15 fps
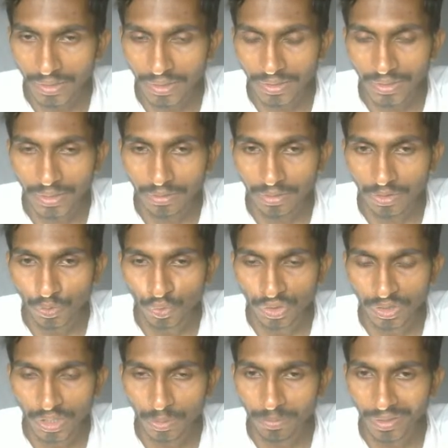and that using
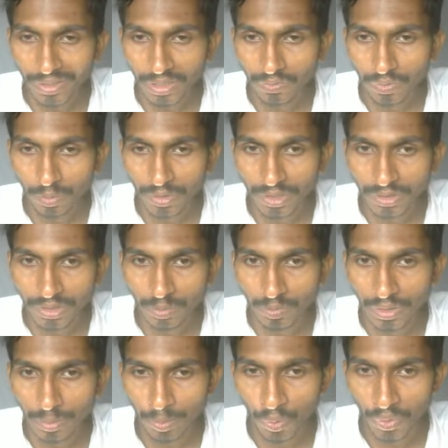that path it will be just simply
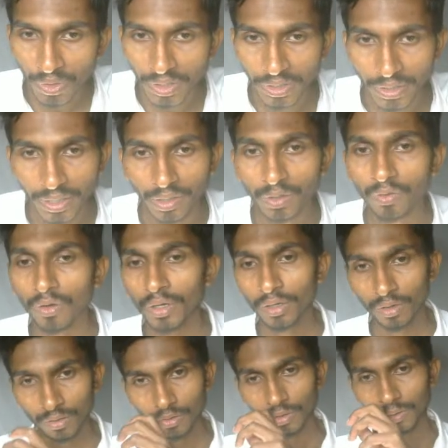uploading it at
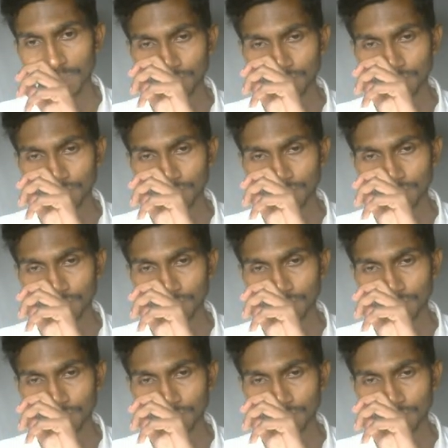all.